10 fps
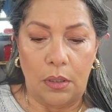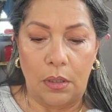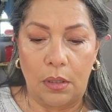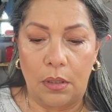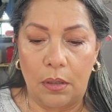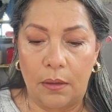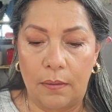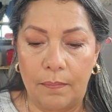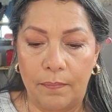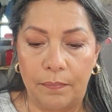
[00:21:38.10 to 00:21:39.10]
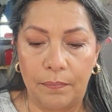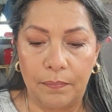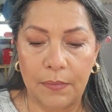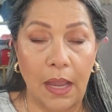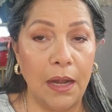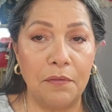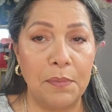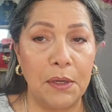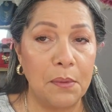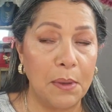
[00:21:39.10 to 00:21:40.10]
I love
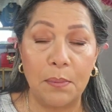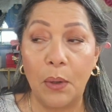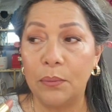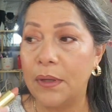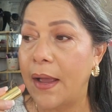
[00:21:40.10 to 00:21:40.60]
being on my boat.